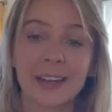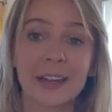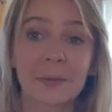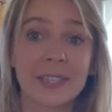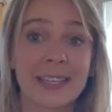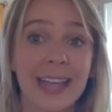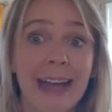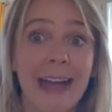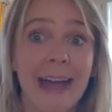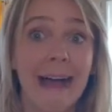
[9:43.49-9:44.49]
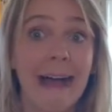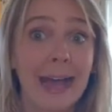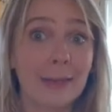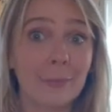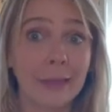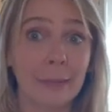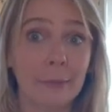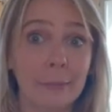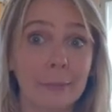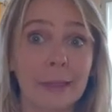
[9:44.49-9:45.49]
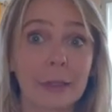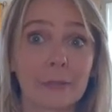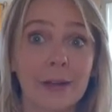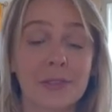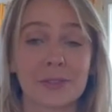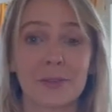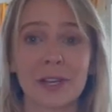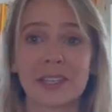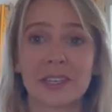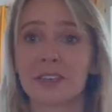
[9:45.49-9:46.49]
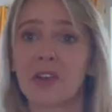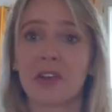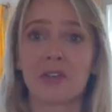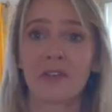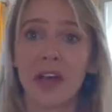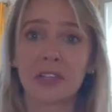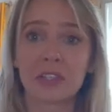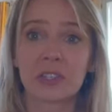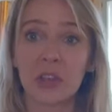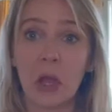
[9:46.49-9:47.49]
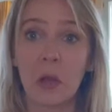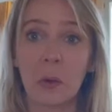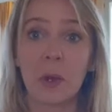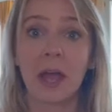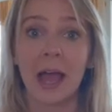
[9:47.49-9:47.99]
And I was like, I don't think I'm gonna make it around this corner. He's like, no, you're fine, just go.